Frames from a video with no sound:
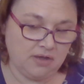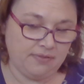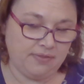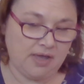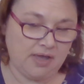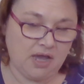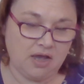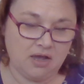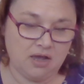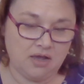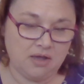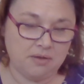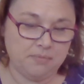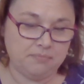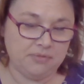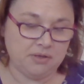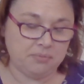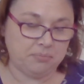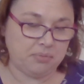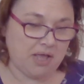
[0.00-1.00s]

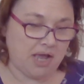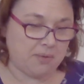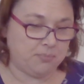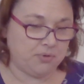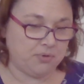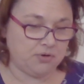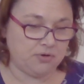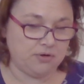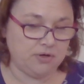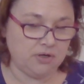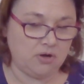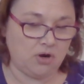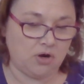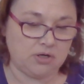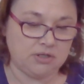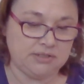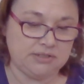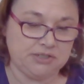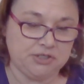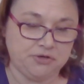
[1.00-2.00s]
the Blackbird
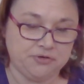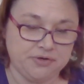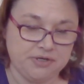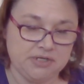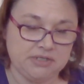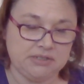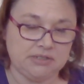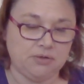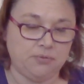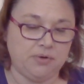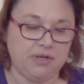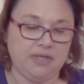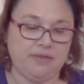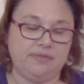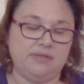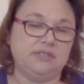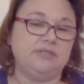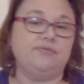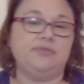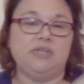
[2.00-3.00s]
garden series. I want to get
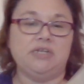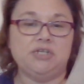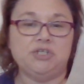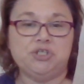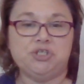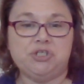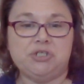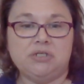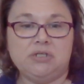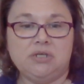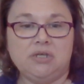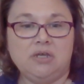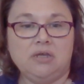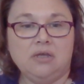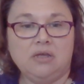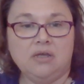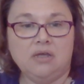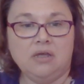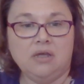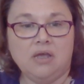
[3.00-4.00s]
this finished.
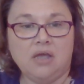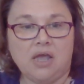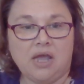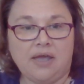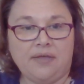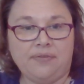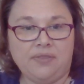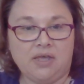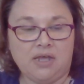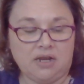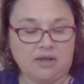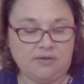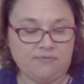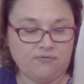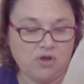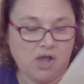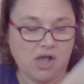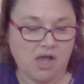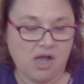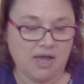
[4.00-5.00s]
And then I've
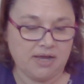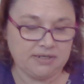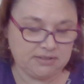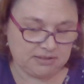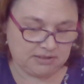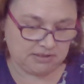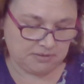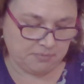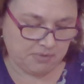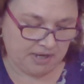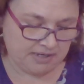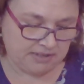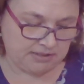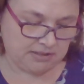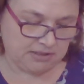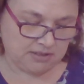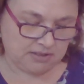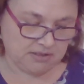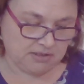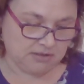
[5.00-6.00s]
got some
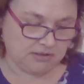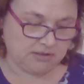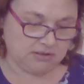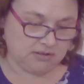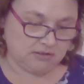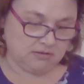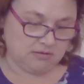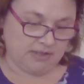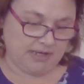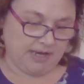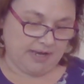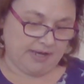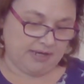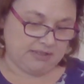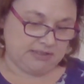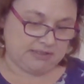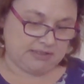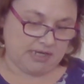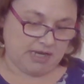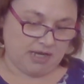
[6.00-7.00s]
ideas, like I had
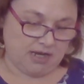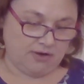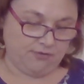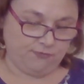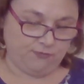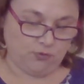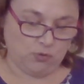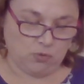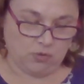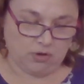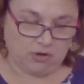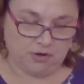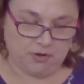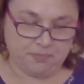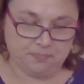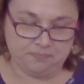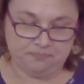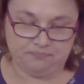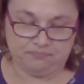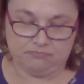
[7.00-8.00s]
said,
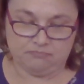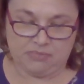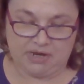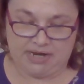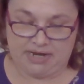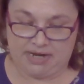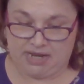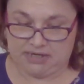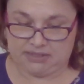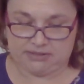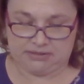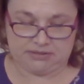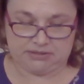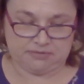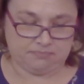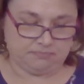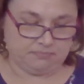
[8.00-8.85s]
for my next,